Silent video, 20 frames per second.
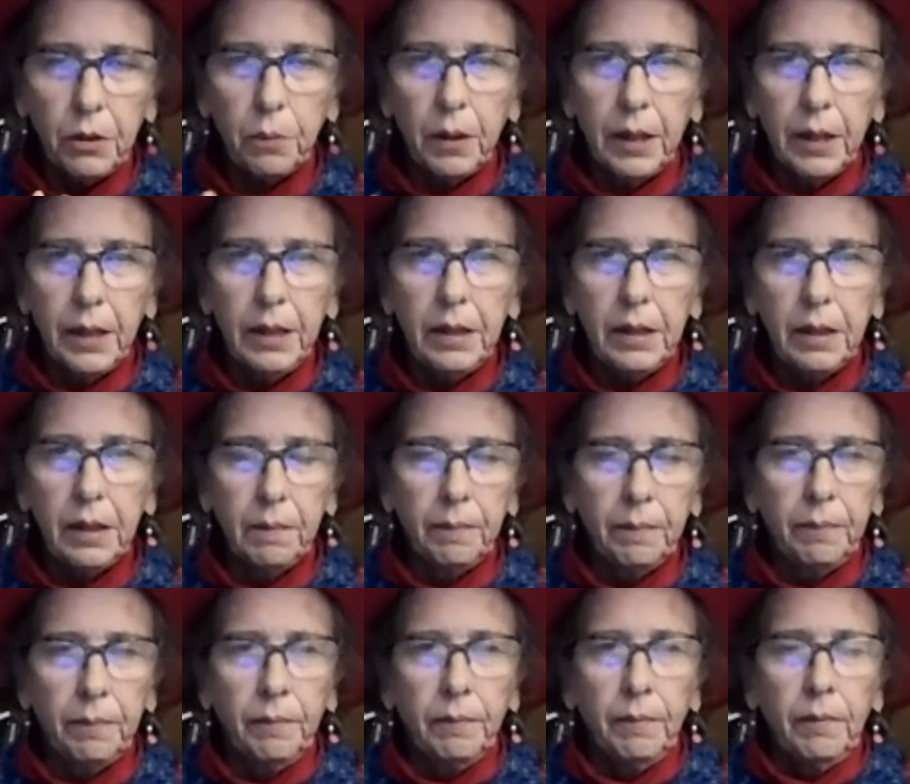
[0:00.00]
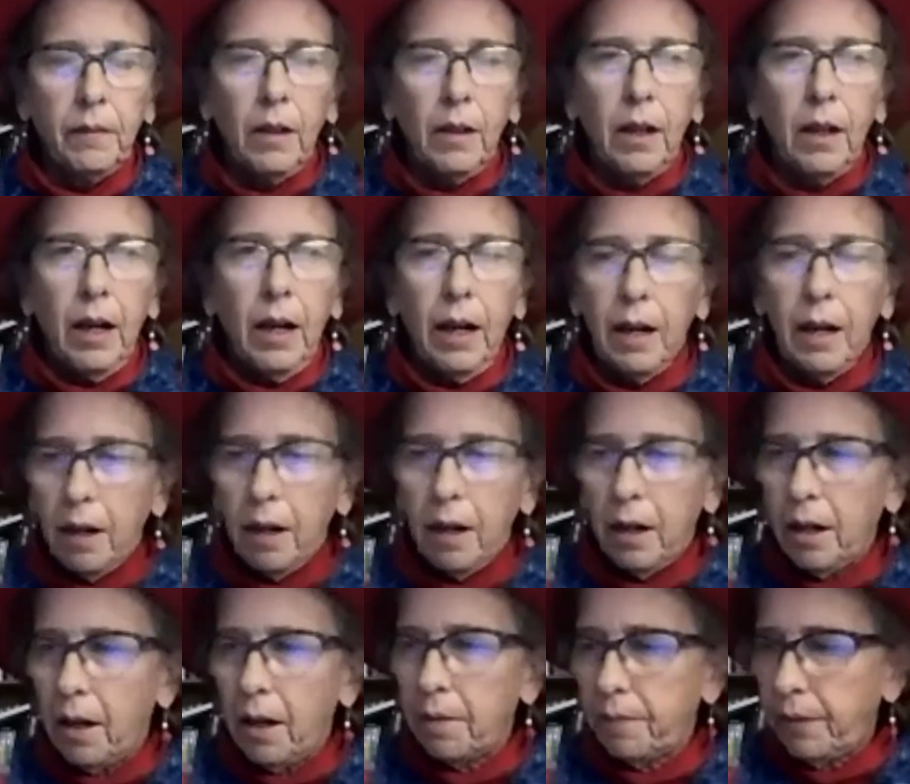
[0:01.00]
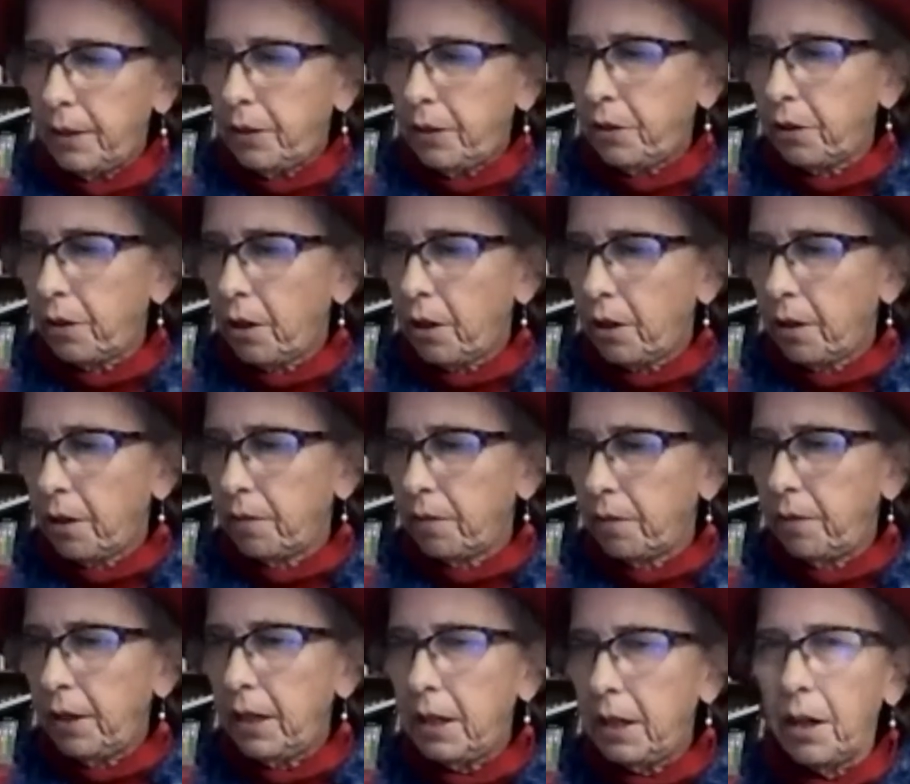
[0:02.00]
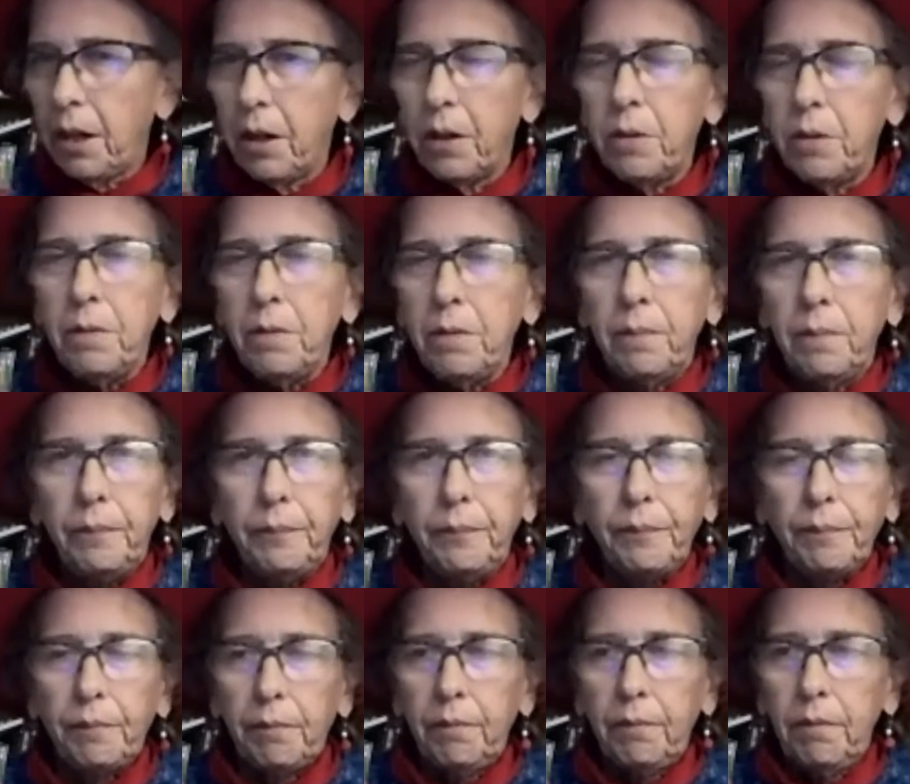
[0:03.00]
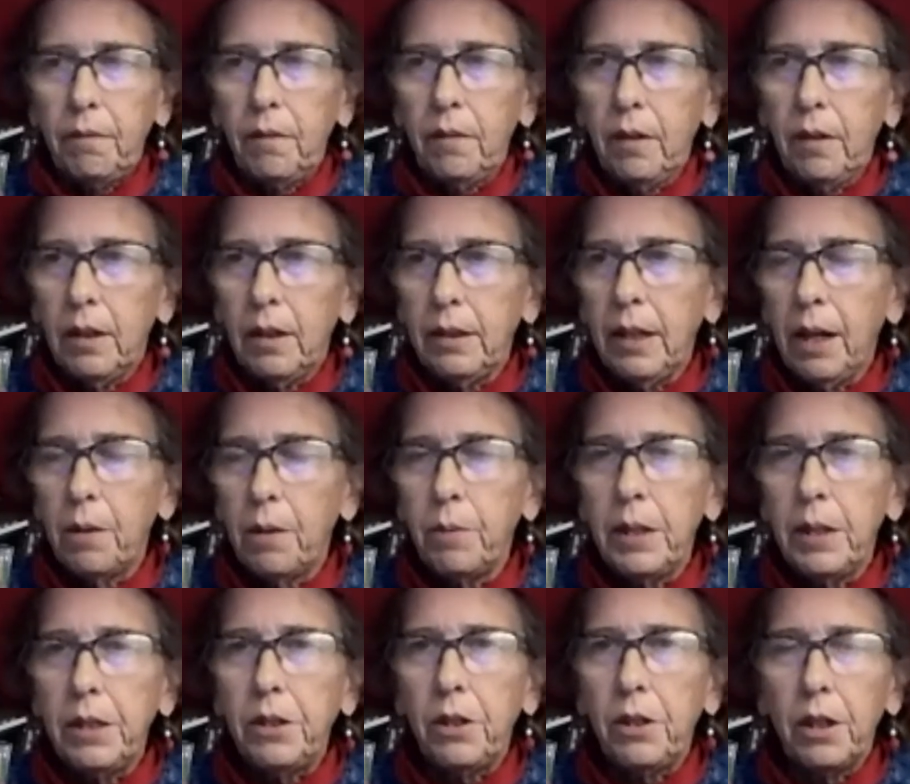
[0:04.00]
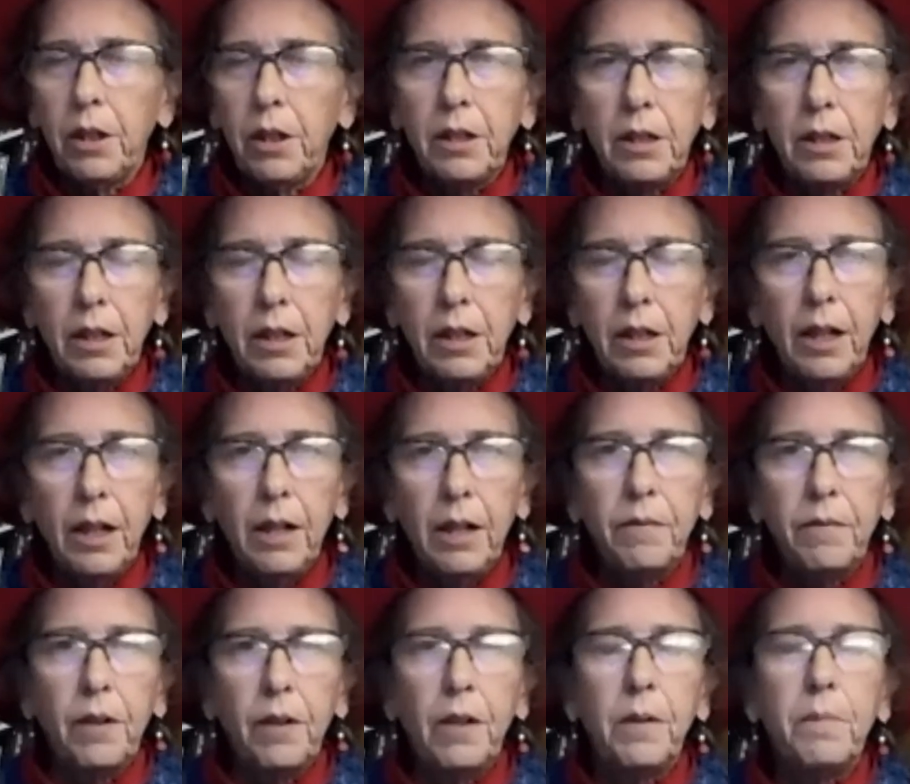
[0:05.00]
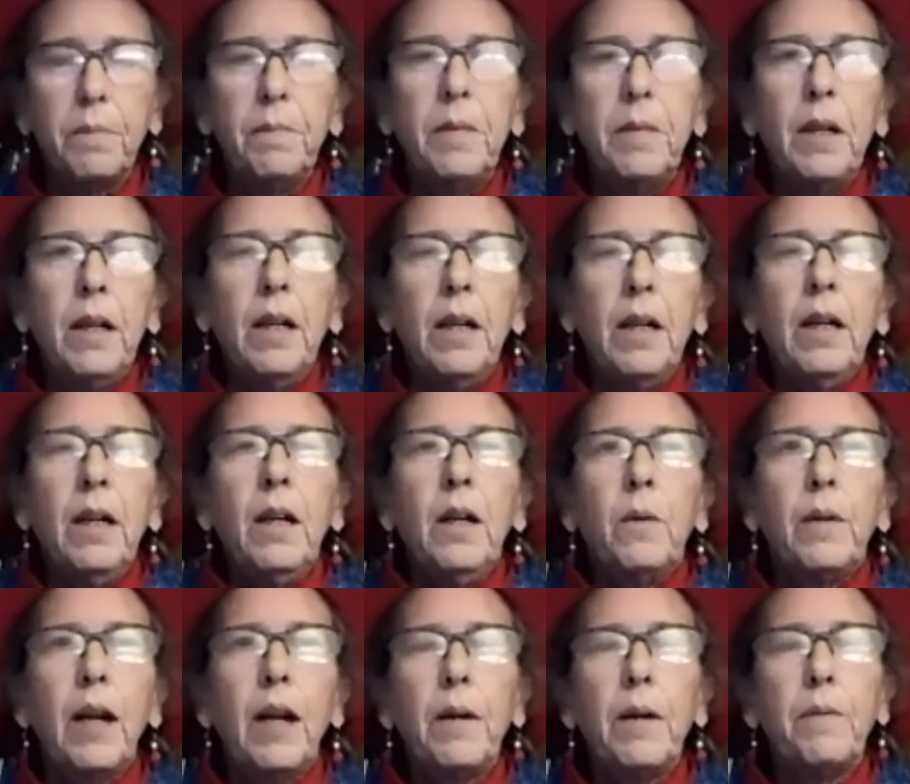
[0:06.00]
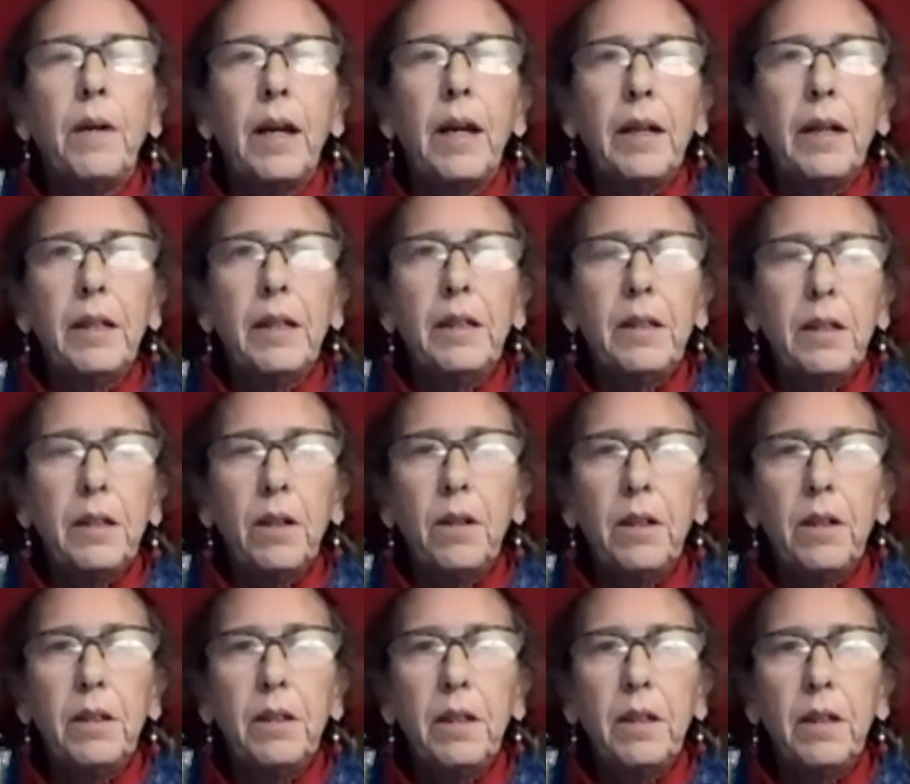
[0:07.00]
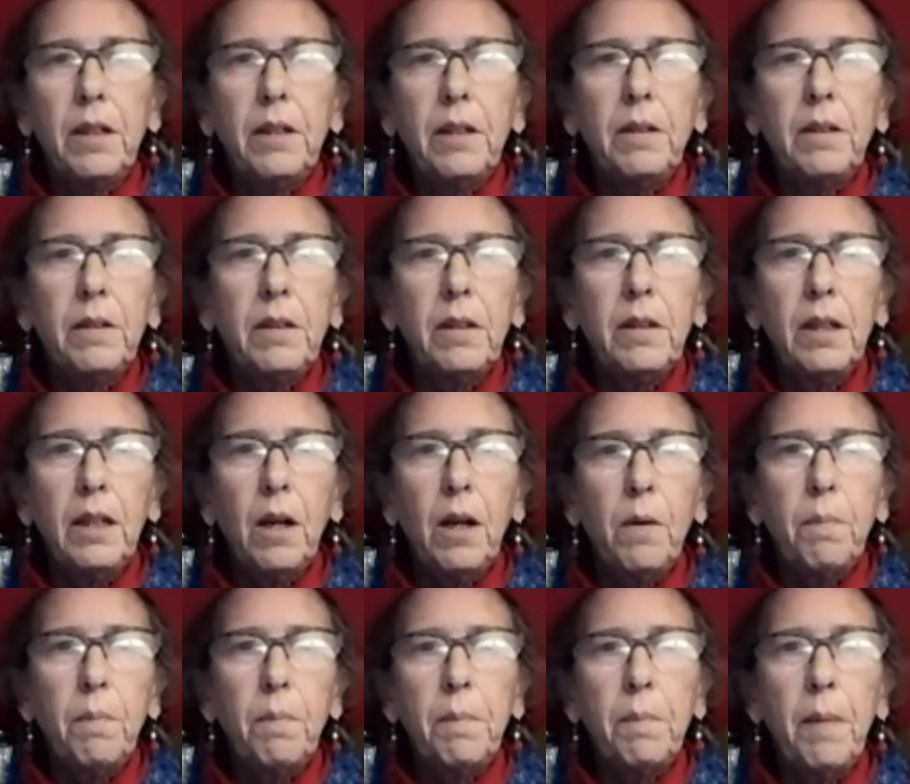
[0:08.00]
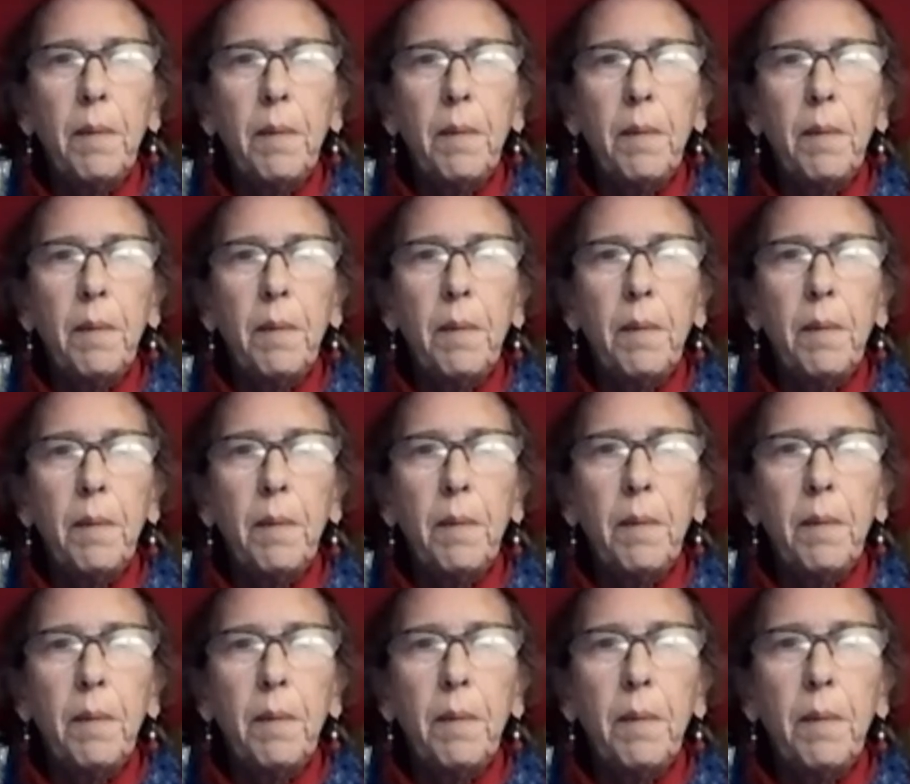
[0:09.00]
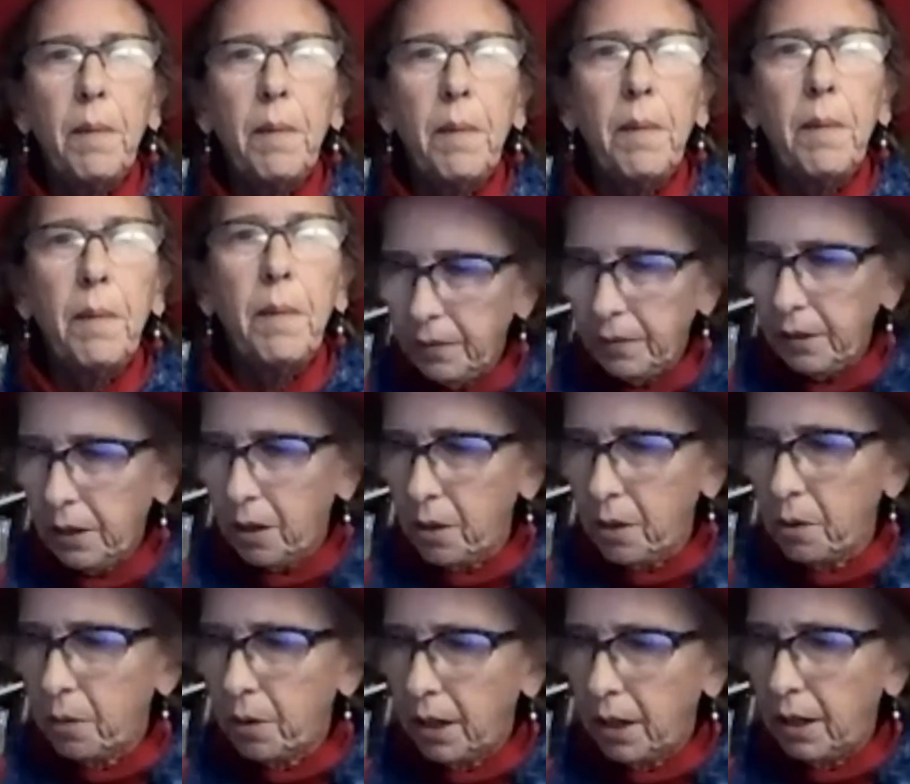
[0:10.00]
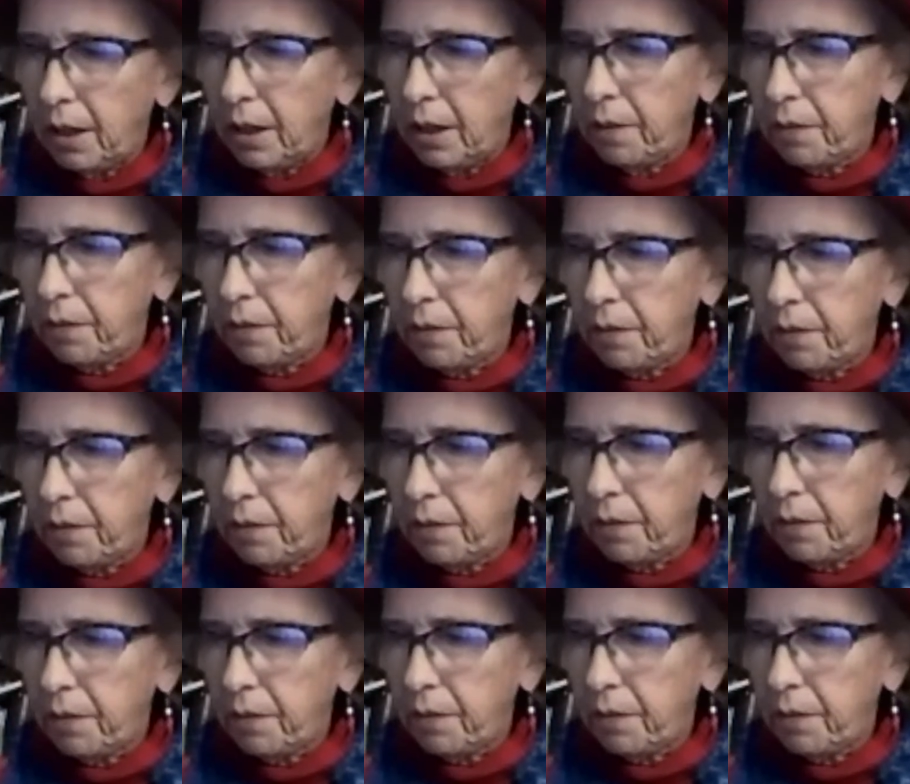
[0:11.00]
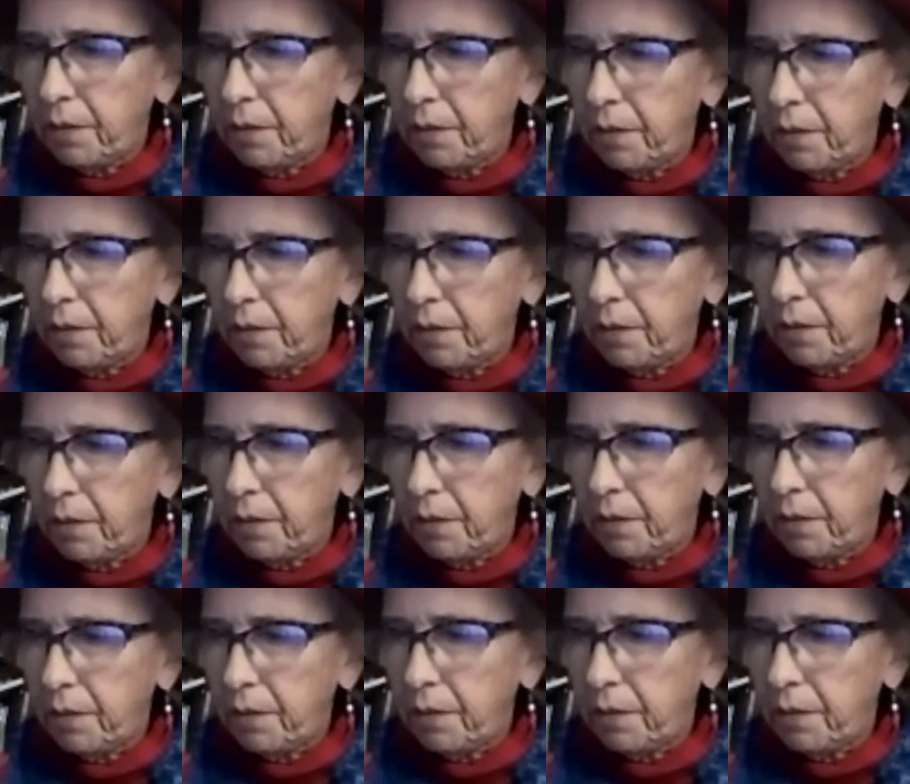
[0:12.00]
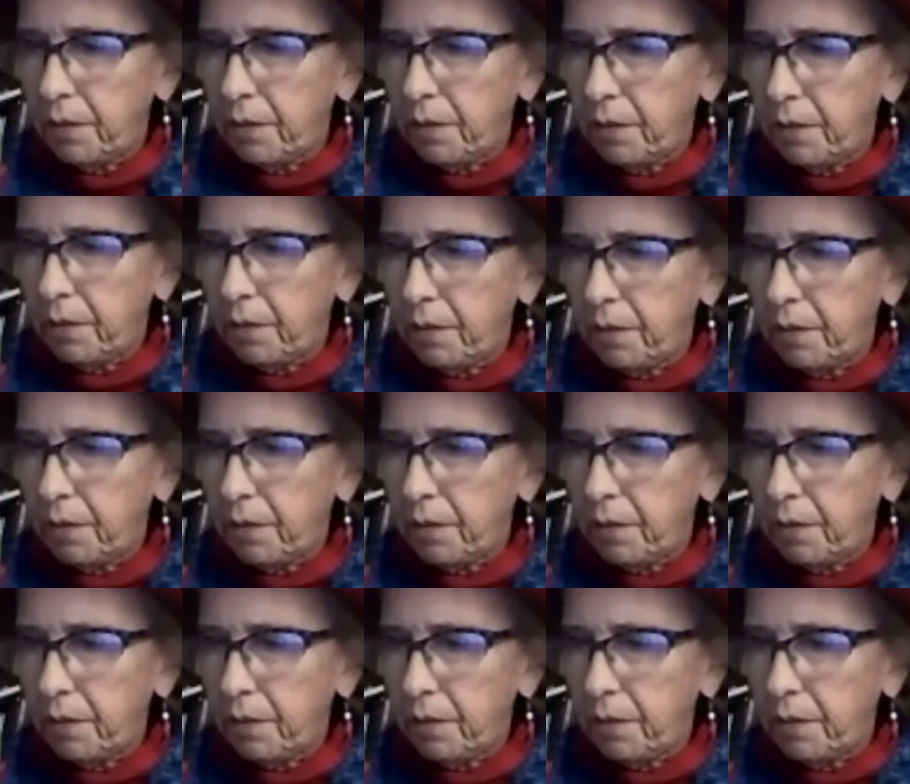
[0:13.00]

this week, and I'm featured on a video that we took from when I read it on the open mic. So if you're in the mood, take a look at that.